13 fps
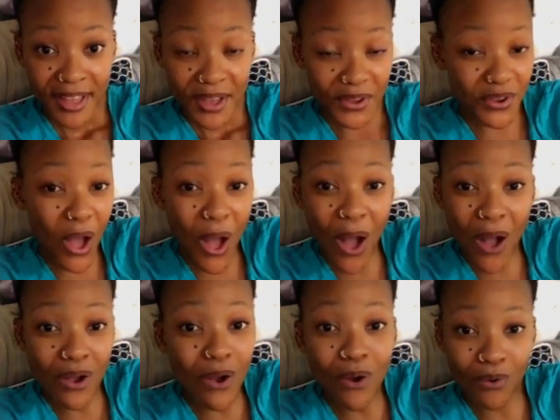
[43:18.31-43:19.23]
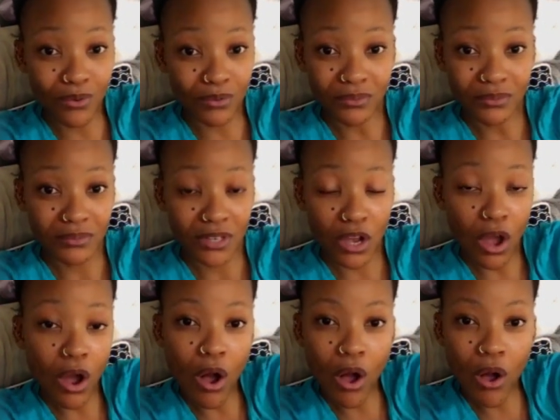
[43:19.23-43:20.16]
Gone,
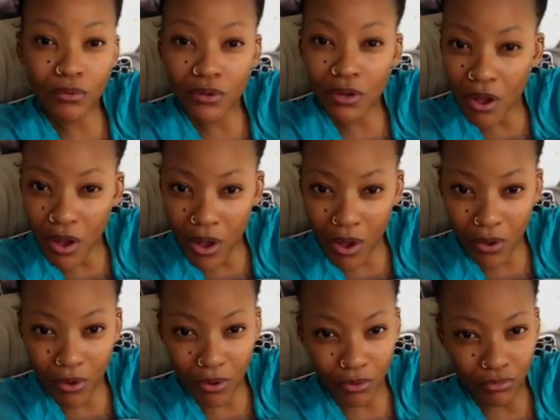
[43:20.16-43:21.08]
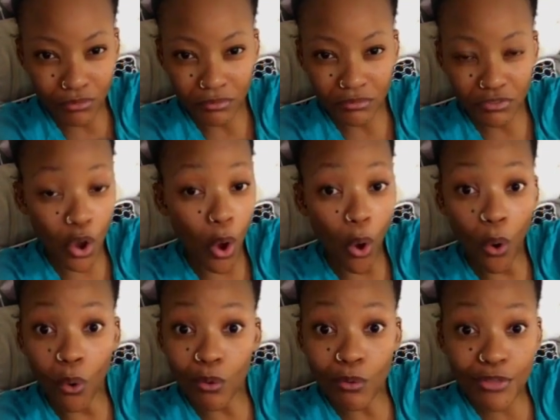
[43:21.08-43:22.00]
gone, gone. The
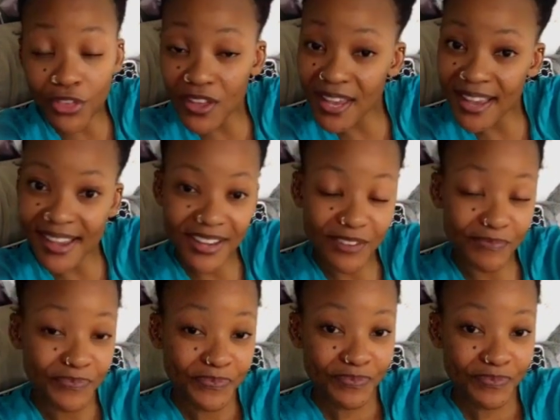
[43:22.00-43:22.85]
whole thing.